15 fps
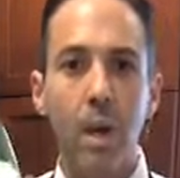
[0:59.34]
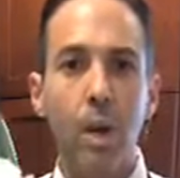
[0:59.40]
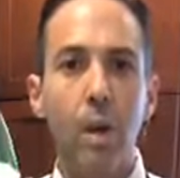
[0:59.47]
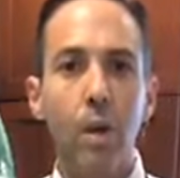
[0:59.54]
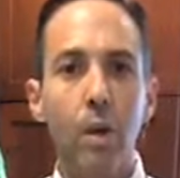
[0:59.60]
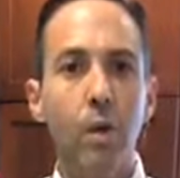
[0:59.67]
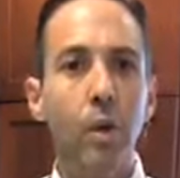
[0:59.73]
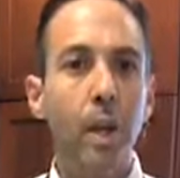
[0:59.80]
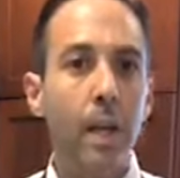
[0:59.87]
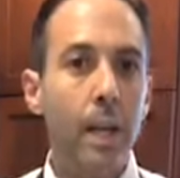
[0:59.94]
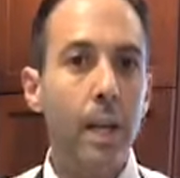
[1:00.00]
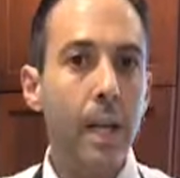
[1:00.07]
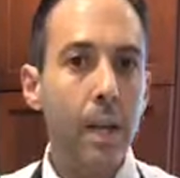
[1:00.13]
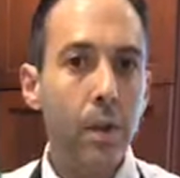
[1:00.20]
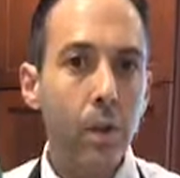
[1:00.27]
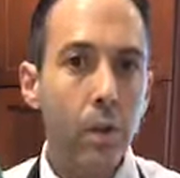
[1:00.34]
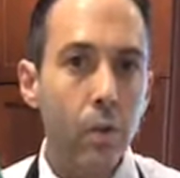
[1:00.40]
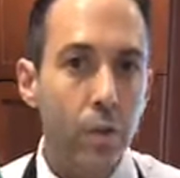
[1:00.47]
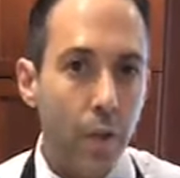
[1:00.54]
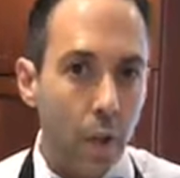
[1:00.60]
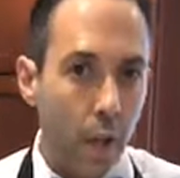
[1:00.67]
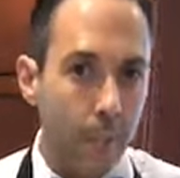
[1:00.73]
You can either
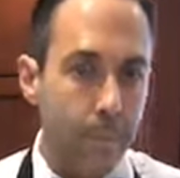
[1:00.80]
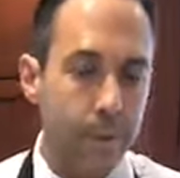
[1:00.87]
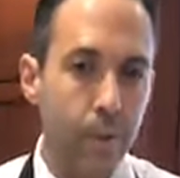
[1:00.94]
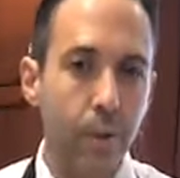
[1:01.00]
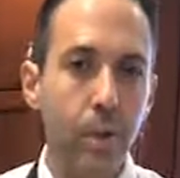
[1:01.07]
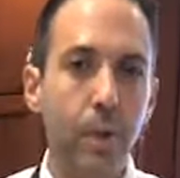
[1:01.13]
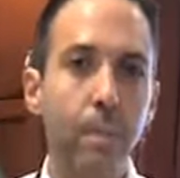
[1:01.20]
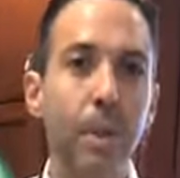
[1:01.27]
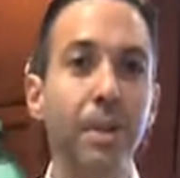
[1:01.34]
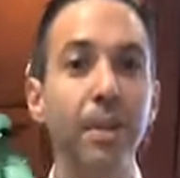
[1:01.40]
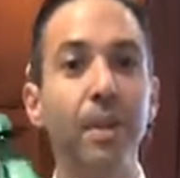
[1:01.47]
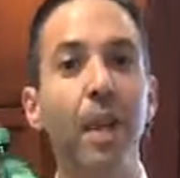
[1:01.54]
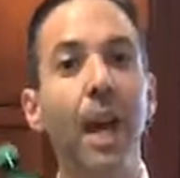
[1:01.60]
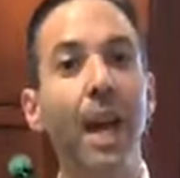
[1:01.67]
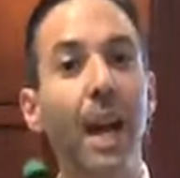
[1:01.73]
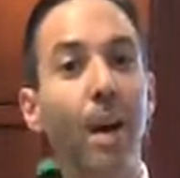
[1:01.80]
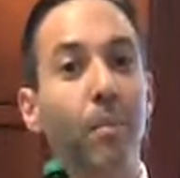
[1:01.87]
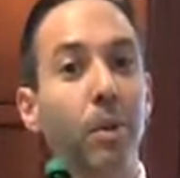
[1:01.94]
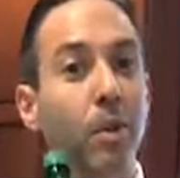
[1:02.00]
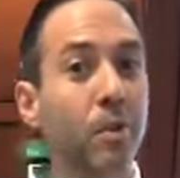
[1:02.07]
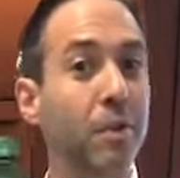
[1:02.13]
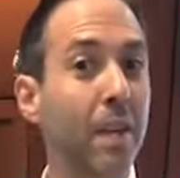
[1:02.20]
use club soda, but today
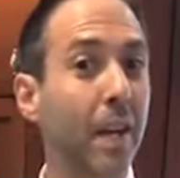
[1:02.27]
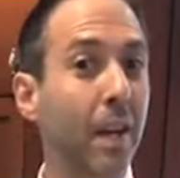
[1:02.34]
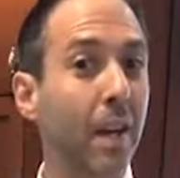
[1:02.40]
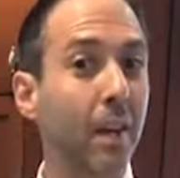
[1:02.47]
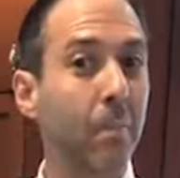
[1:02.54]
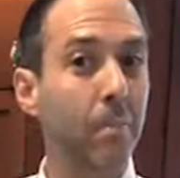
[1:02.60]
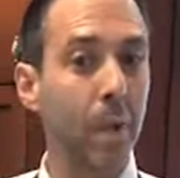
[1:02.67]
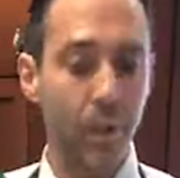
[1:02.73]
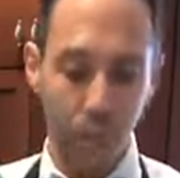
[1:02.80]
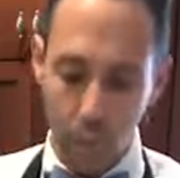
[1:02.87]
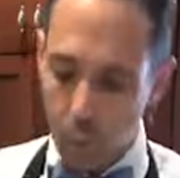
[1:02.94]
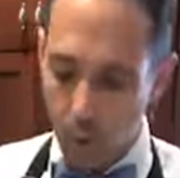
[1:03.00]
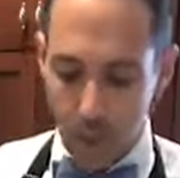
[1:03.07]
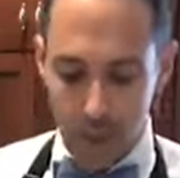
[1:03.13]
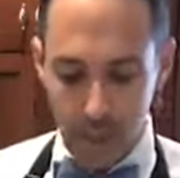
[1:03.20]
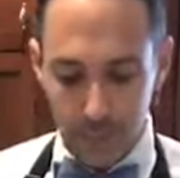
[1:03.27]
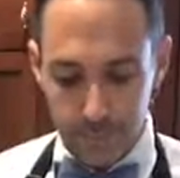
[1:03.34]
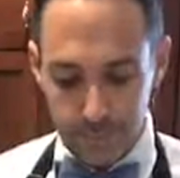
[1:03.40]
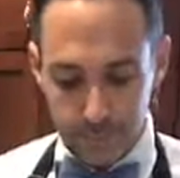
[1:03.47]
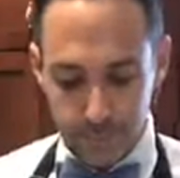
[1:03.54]
I'm using mineral water.